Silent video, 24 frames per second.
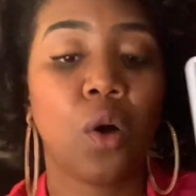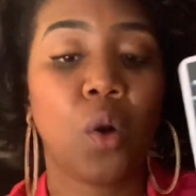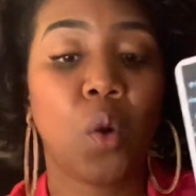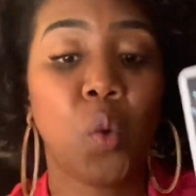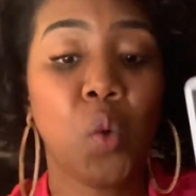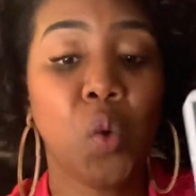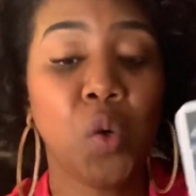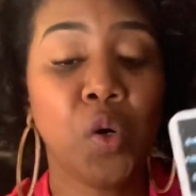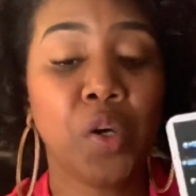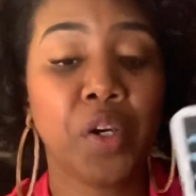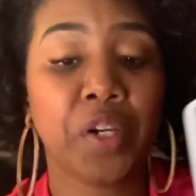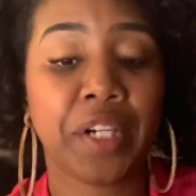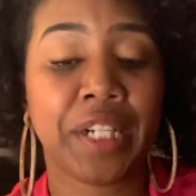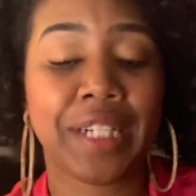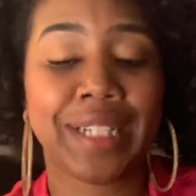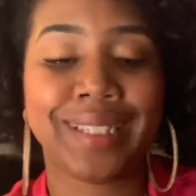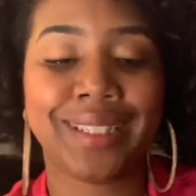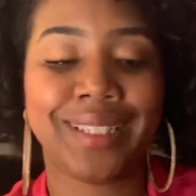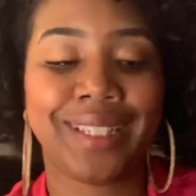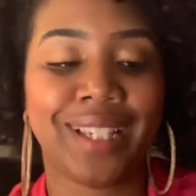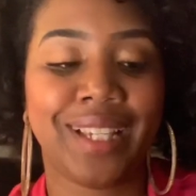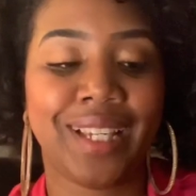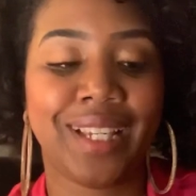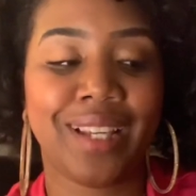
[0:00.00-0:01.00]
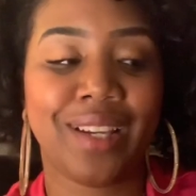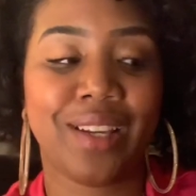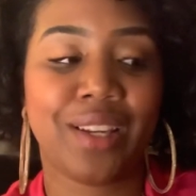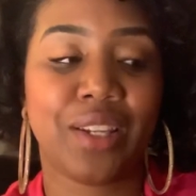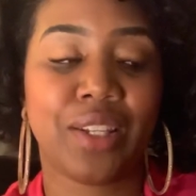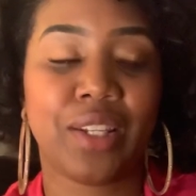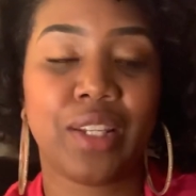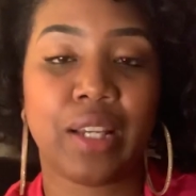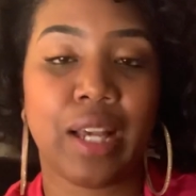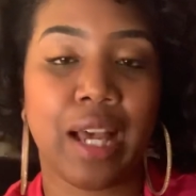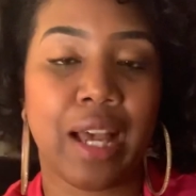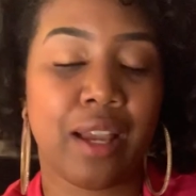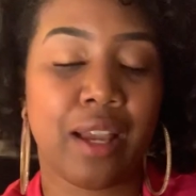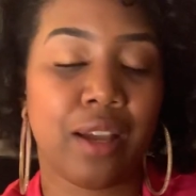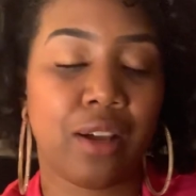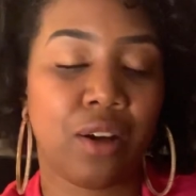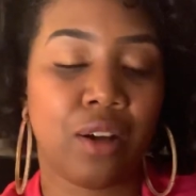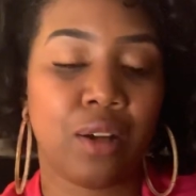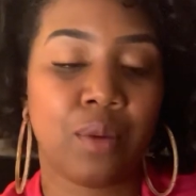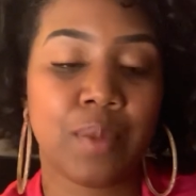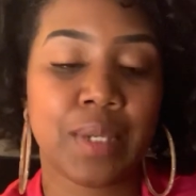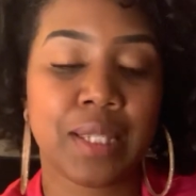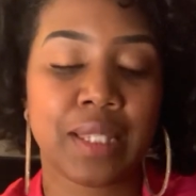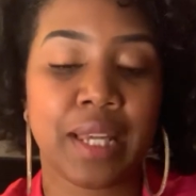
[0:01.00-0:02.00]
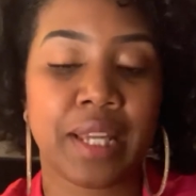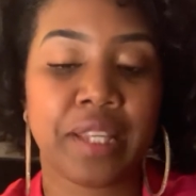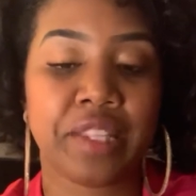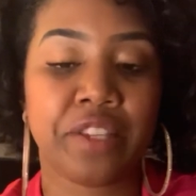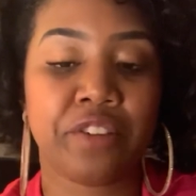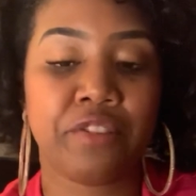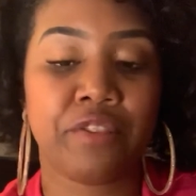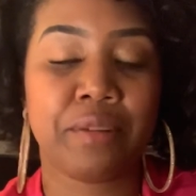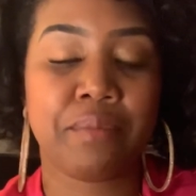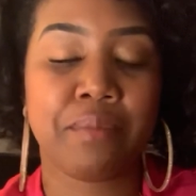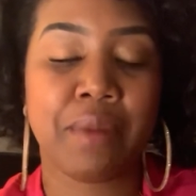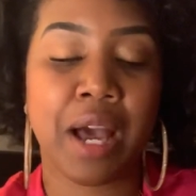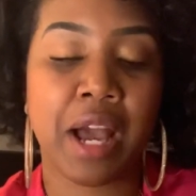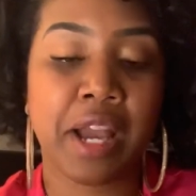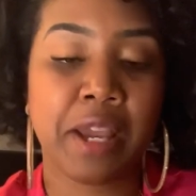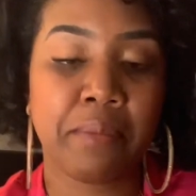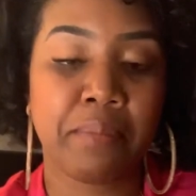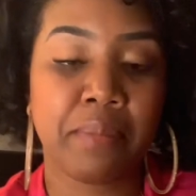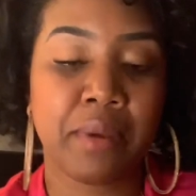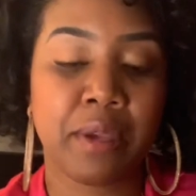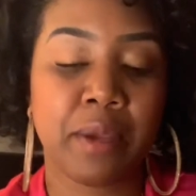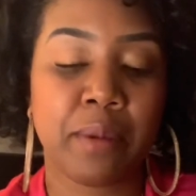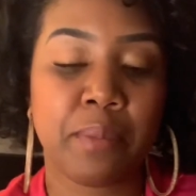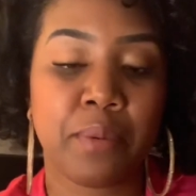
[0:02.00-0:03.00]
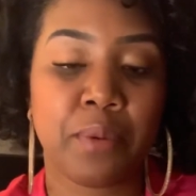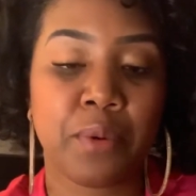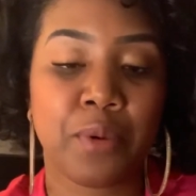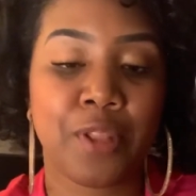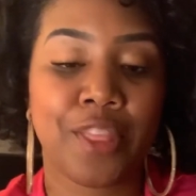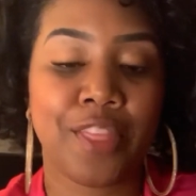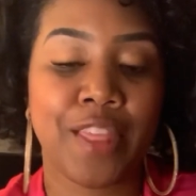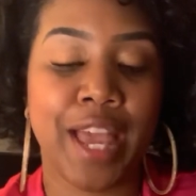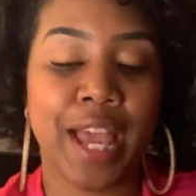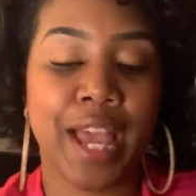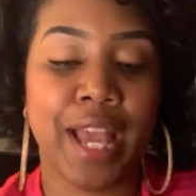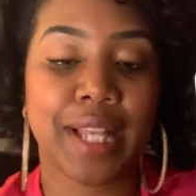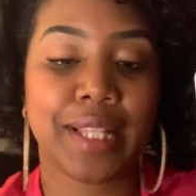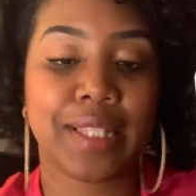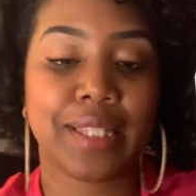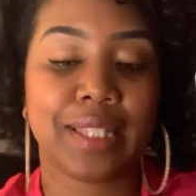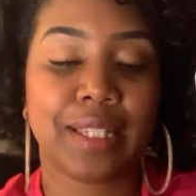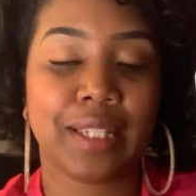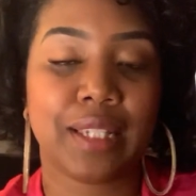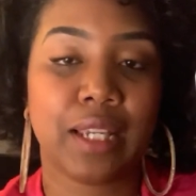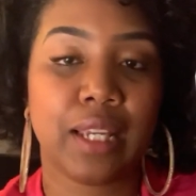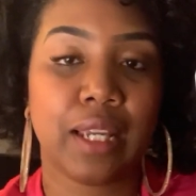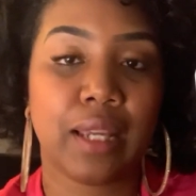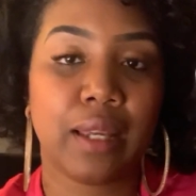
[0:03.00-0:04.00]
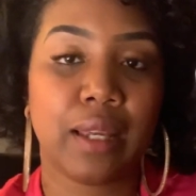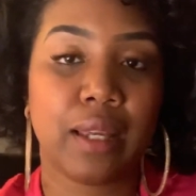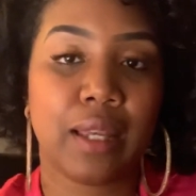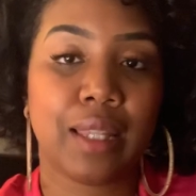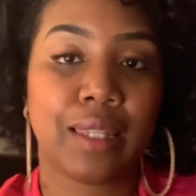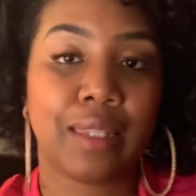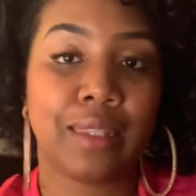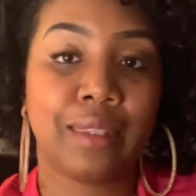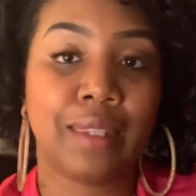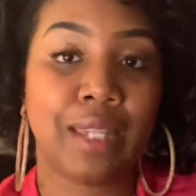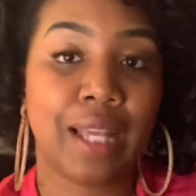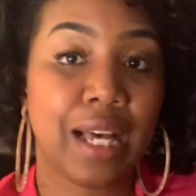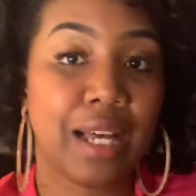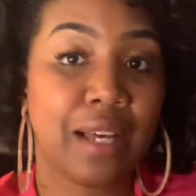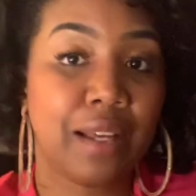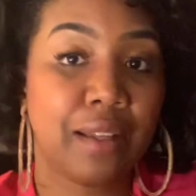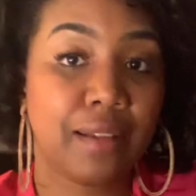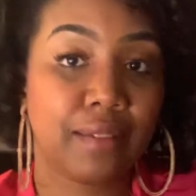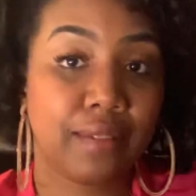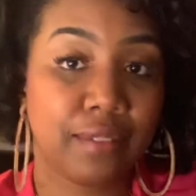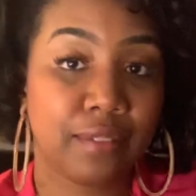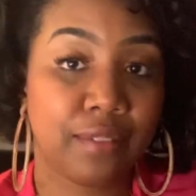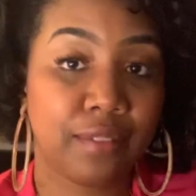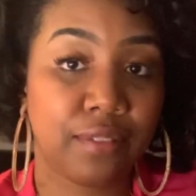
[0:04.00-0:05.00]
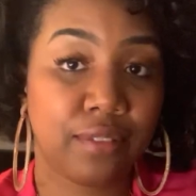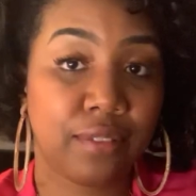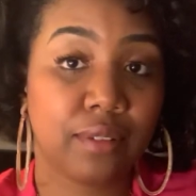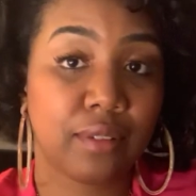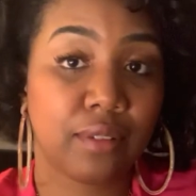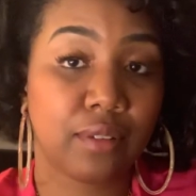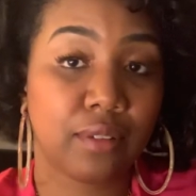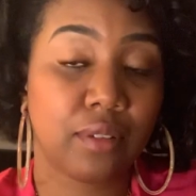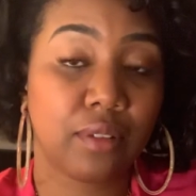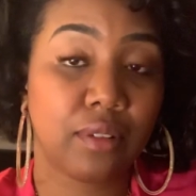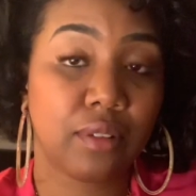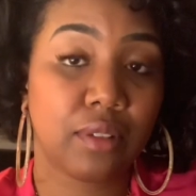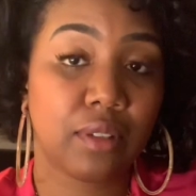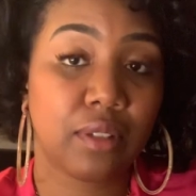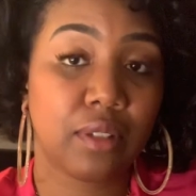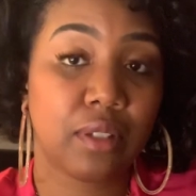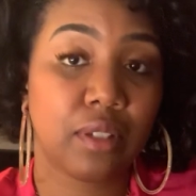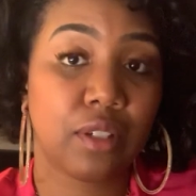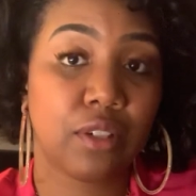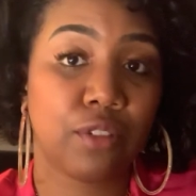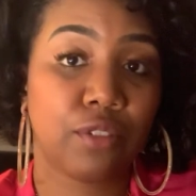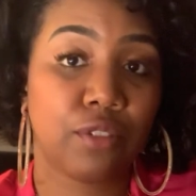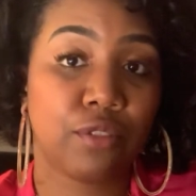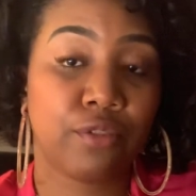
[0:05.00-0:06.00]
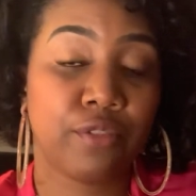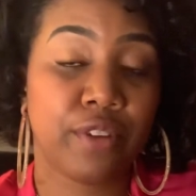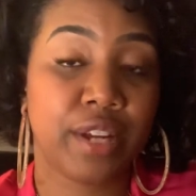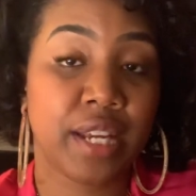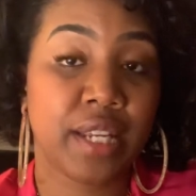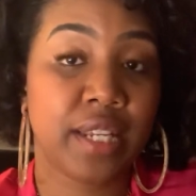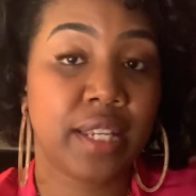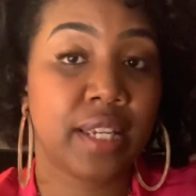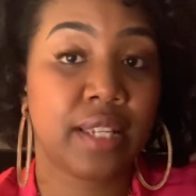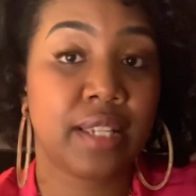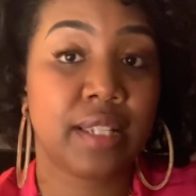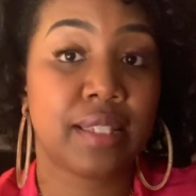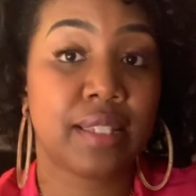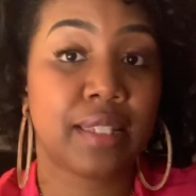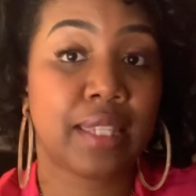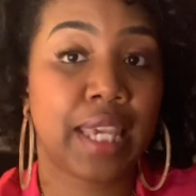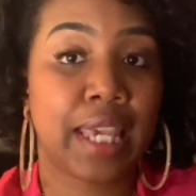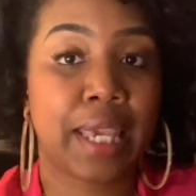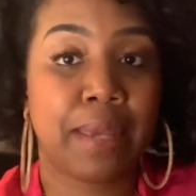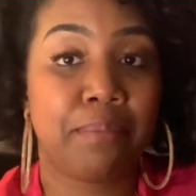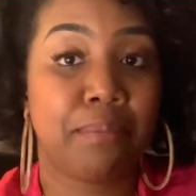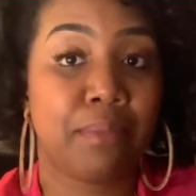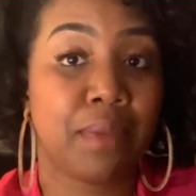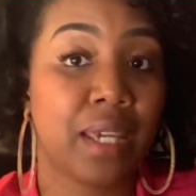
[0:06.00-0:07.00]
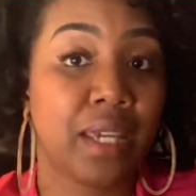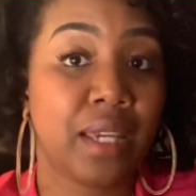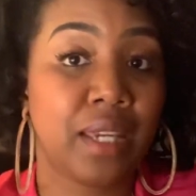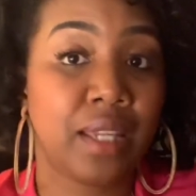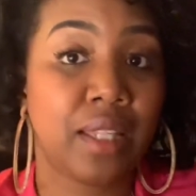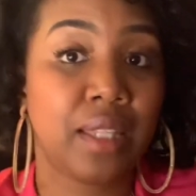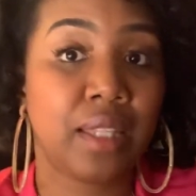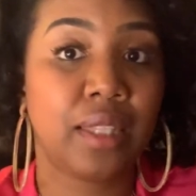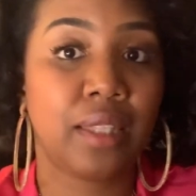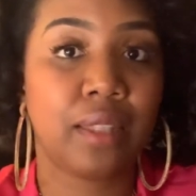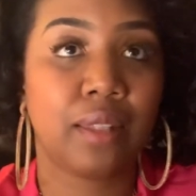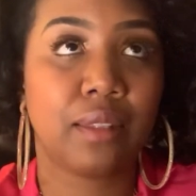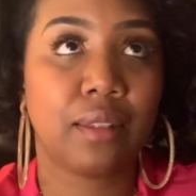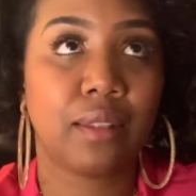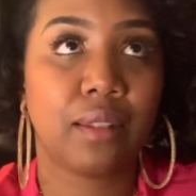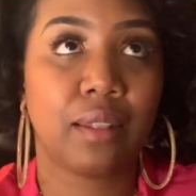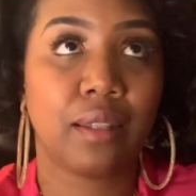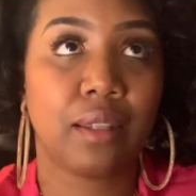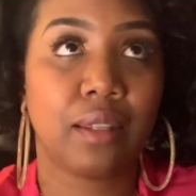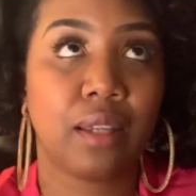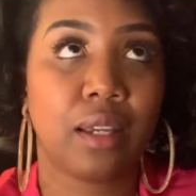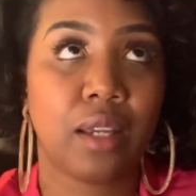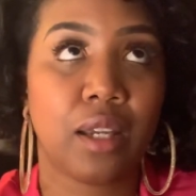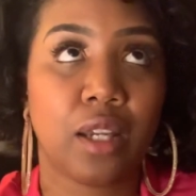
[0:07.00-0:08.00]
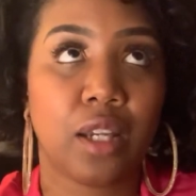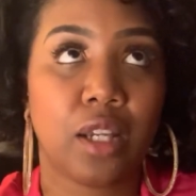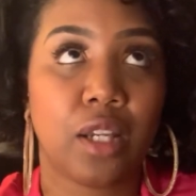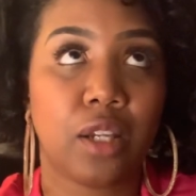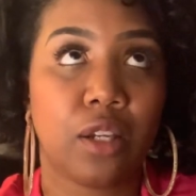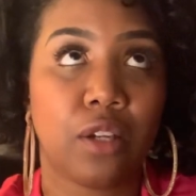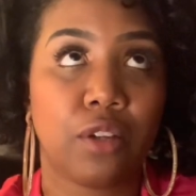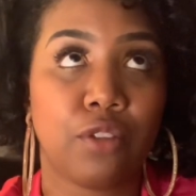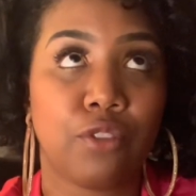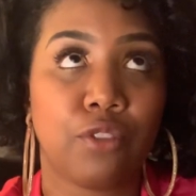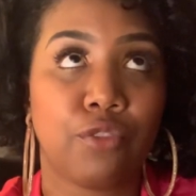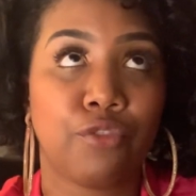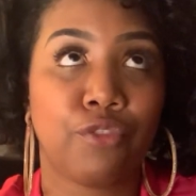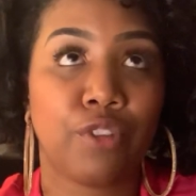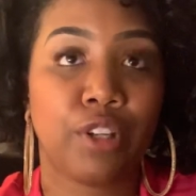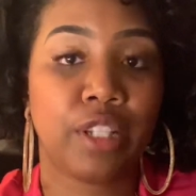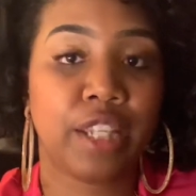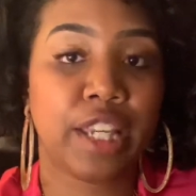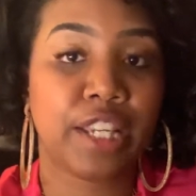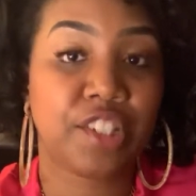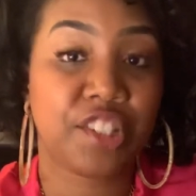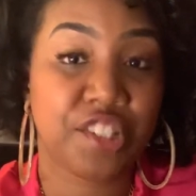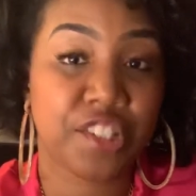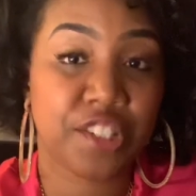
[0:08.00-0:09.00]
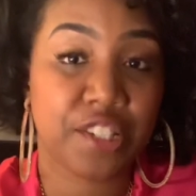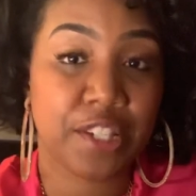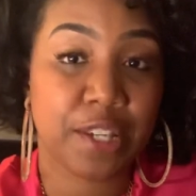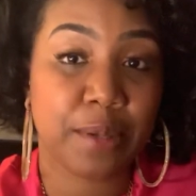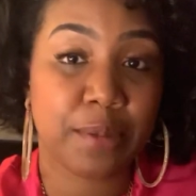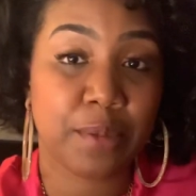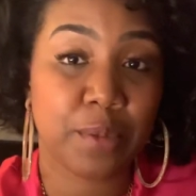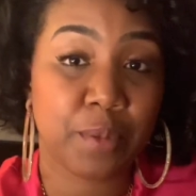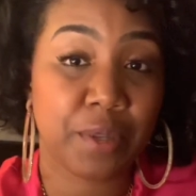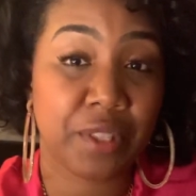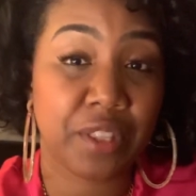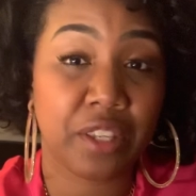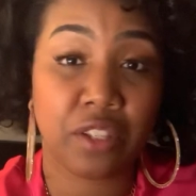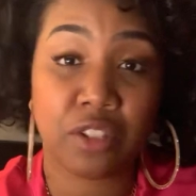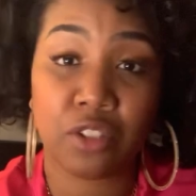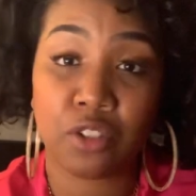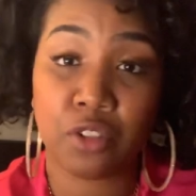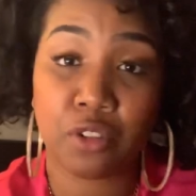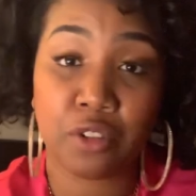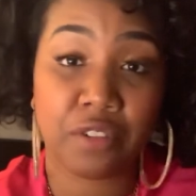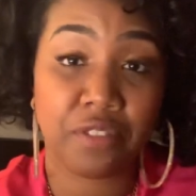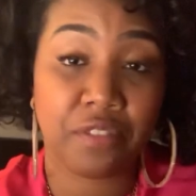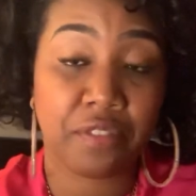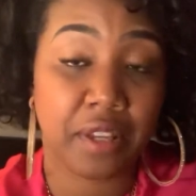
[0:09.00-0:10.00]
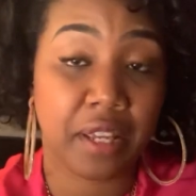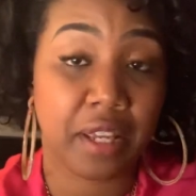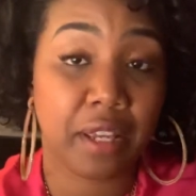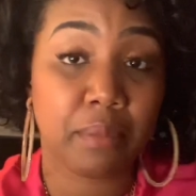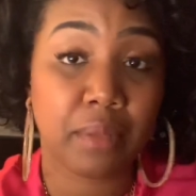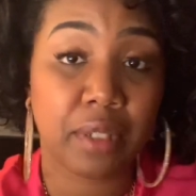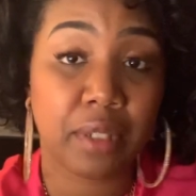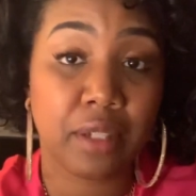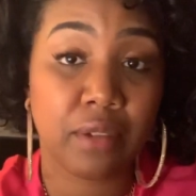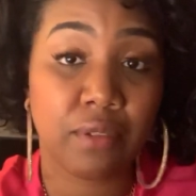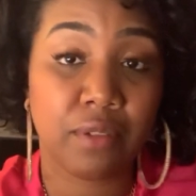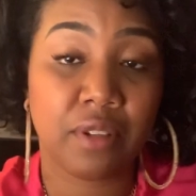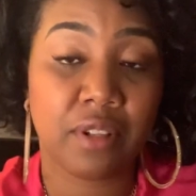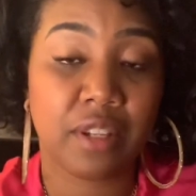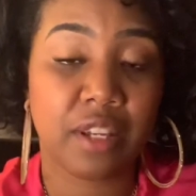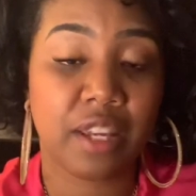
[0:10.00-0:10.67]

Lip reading: Or again, I always like to remind people that love readings can mean relationships within your family,